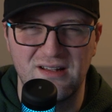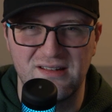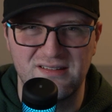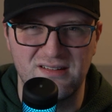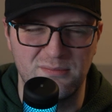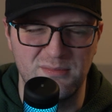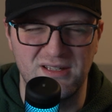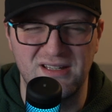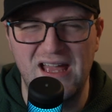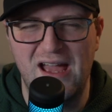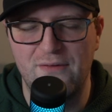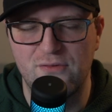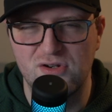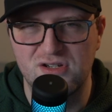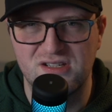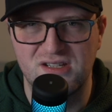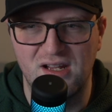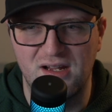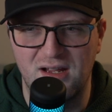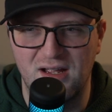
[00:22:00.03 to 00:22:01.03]
guys tell me,
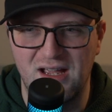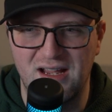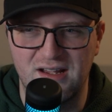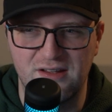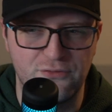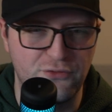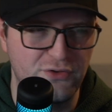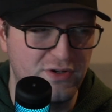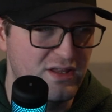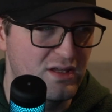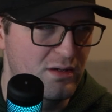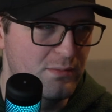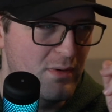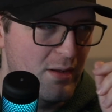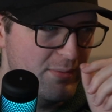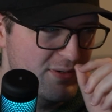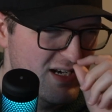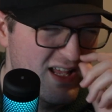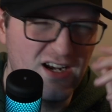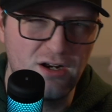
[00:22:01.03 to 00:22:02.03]
average day, I guess, for Kylian
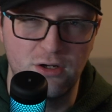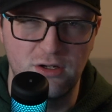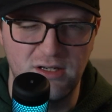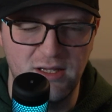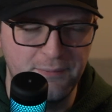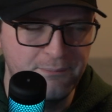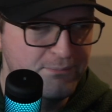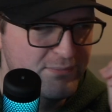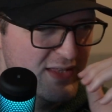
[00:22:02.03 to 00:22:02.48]
Mbappe. Not a good day.